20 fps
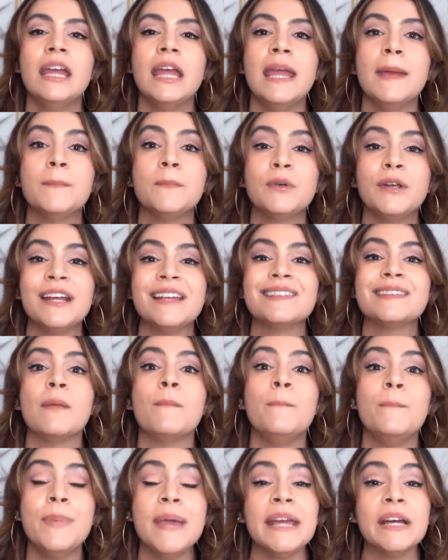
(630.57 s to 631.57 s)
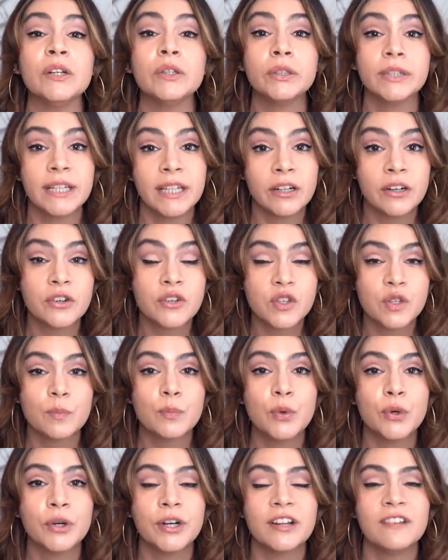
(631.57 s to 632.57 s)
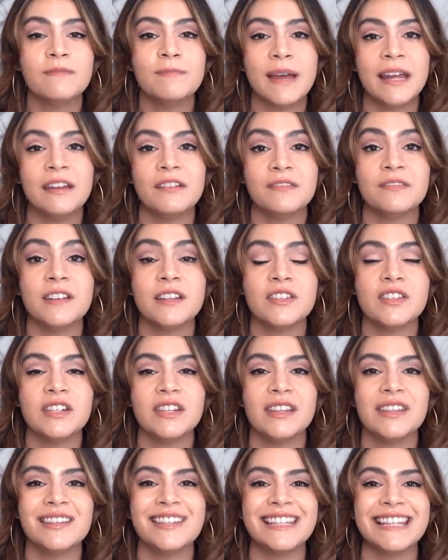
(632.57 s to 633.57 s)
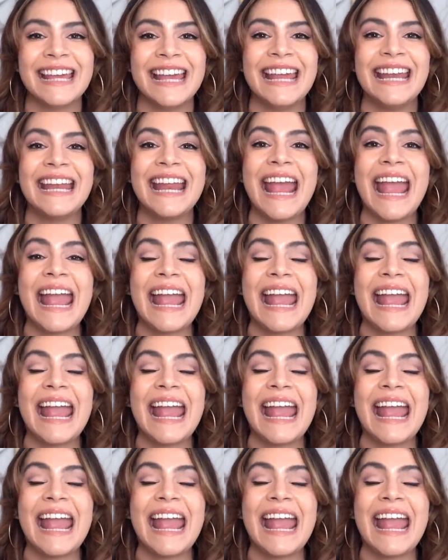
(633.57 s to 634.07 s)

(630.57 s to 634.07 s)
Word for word: It brings barrier supportive benefits to the skin,